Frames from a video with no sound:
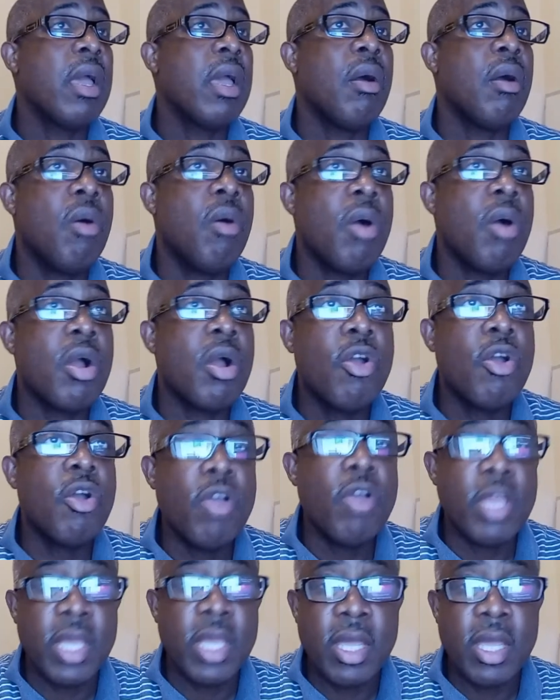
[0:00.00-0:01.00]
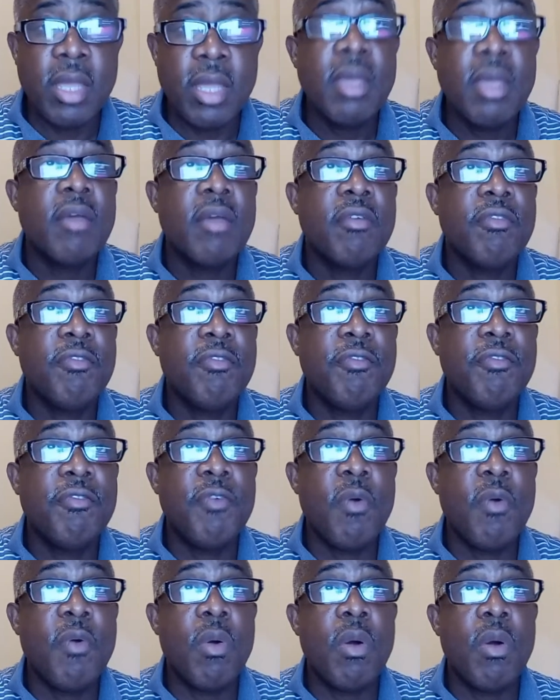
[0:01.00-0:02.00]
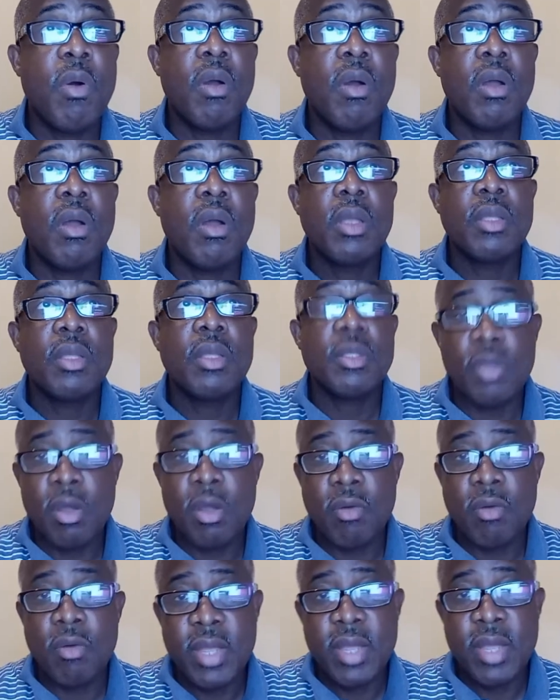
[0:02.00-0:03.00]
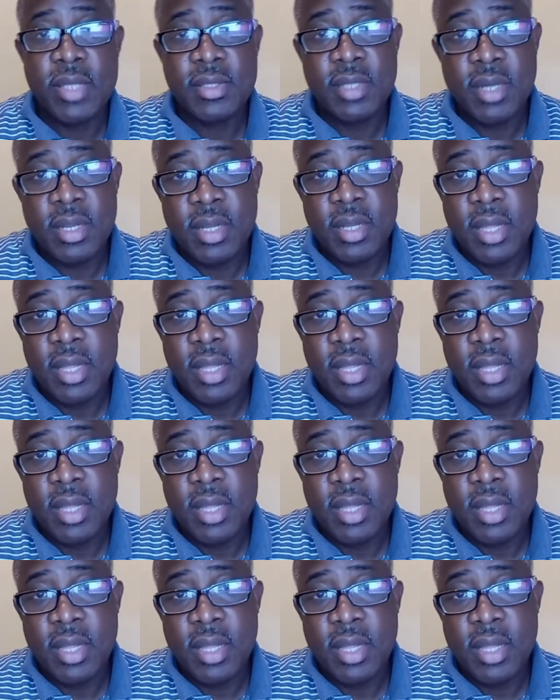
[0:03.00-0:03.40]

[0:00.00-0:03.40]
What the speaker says: or cooking for your resident.